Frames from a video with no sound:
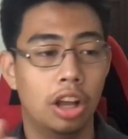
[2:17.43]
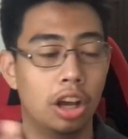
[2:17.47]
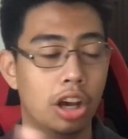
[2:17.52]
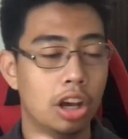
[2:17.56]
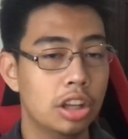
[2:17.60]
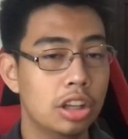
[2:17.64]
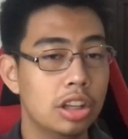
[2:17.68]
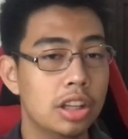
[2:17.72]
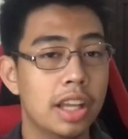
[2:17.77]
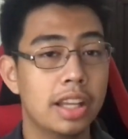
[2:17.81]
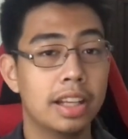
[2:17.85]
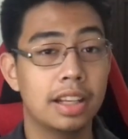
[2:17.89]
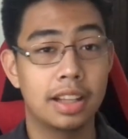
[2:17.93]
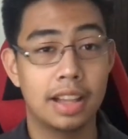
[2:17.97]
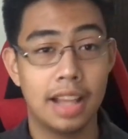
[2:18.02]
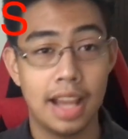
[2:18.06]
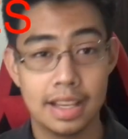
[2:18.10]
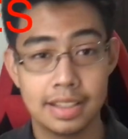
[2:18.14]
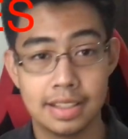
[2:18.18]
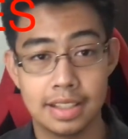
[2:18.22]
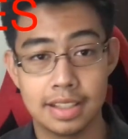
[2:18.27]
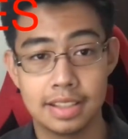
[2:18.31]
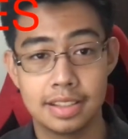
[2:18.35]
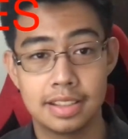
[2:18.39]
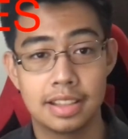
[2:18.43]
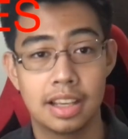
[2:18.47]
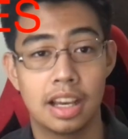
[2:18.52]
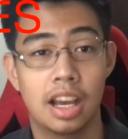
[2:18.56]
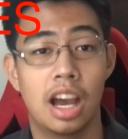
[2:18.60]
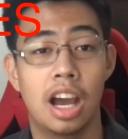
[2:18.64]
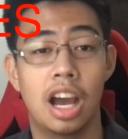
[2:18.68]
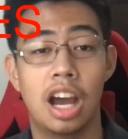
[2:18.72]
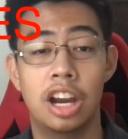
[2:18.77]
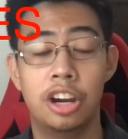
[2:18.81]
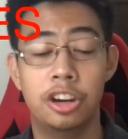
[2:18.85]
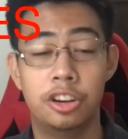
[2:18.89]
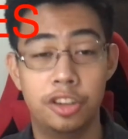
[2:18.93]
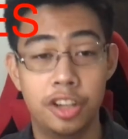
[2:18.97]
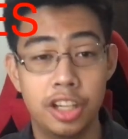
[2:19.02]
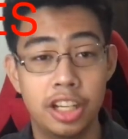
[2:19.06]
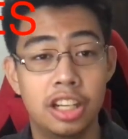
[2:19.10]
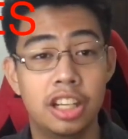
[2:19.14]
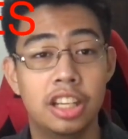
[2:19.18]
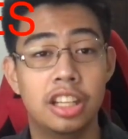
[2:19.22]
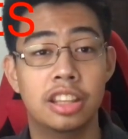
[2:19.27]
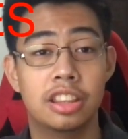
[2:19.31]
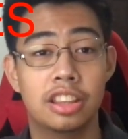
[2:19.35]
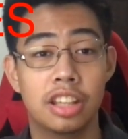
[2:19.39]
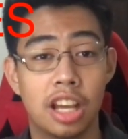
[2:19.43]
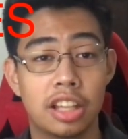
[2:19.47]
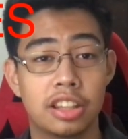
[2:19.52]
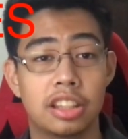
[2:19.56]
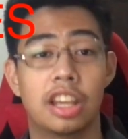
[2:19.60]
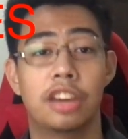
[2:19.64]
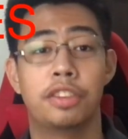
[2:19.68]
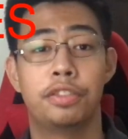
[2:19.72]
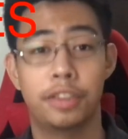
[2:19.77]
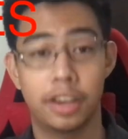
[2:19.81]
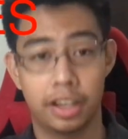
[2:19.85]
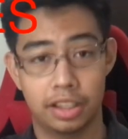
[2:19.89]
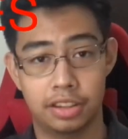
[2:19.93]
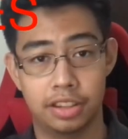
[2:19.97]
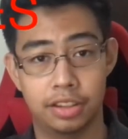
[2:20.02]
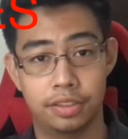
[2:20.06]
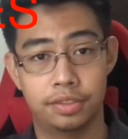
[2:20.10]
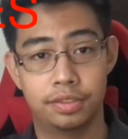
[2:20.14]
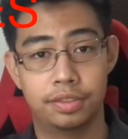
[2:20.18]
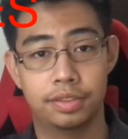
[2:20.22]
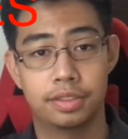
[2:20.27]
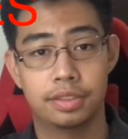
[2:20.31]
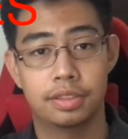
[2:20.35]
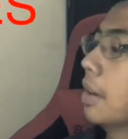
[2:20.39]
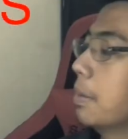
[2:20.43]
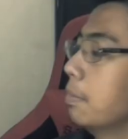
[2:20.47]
online classes are really not effective.